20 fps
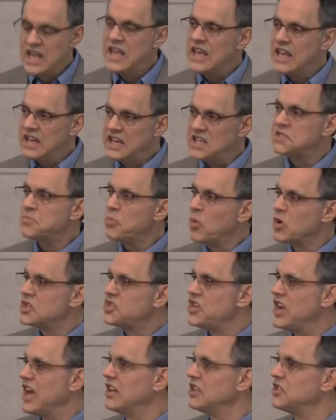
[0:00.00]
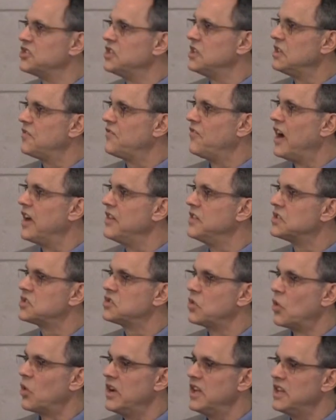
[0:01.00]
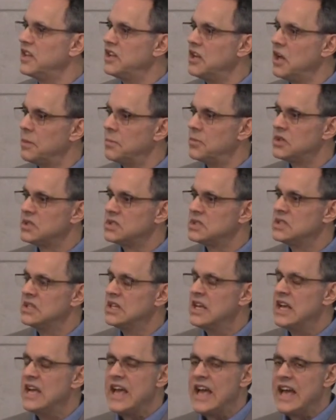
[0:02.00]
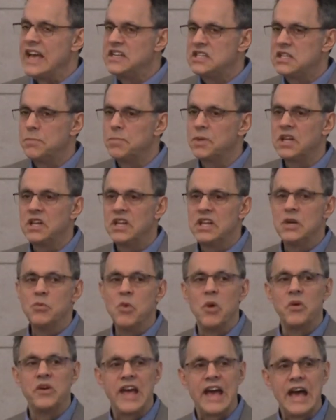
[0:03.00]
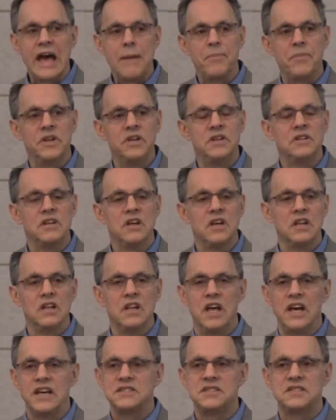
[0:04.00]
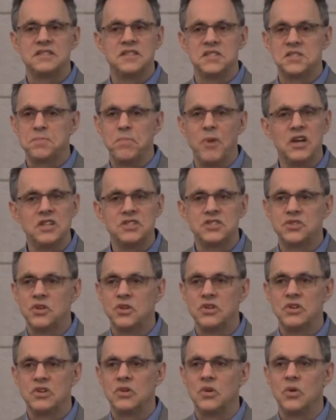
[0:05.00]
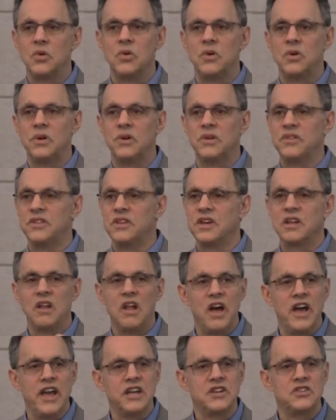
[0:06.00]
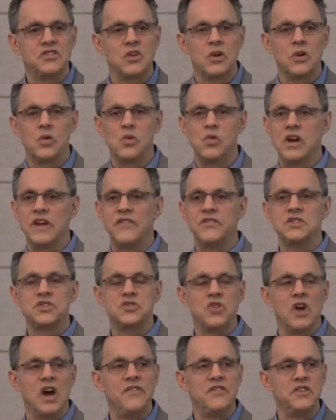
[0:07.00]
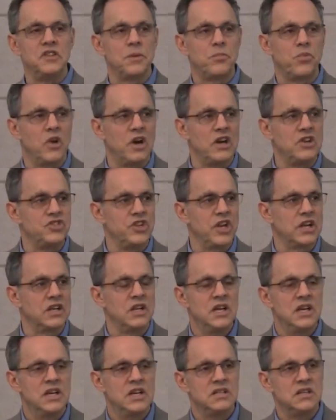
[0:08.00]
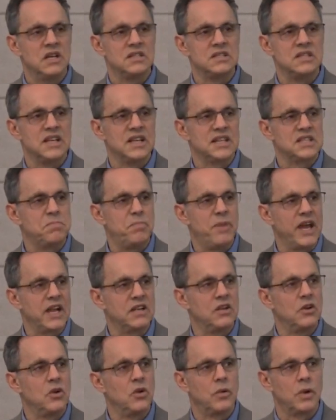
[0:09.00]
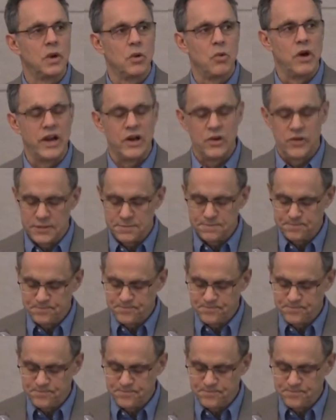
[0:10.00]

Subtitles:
It is more challenging to find the story in the numbers, and typically it won't happen unless the sponsor or the client or whoever's driving the project doesn't expect it or require it.